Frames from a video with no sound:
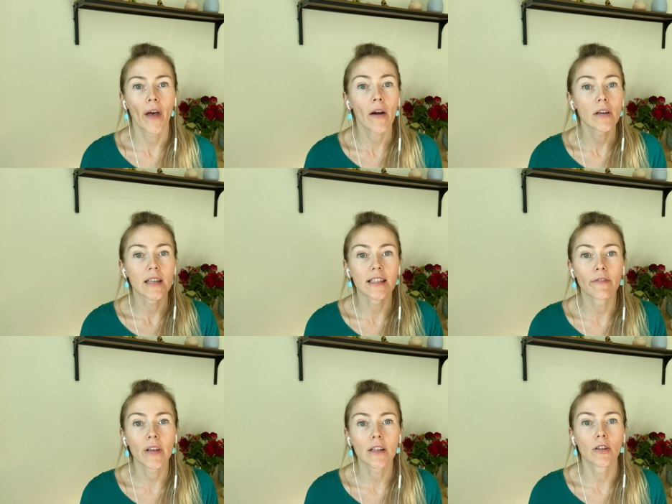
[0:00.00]
various
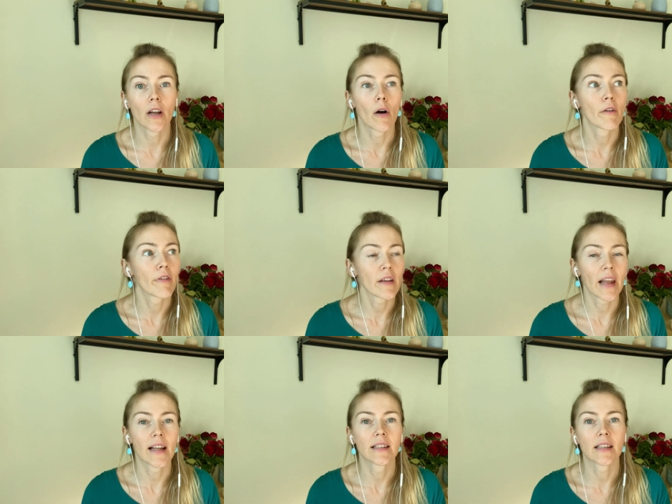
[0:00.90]
fields on our
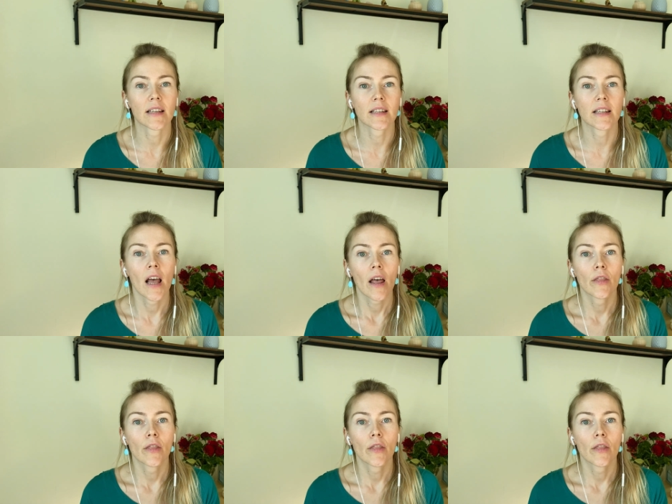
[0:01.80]
finances,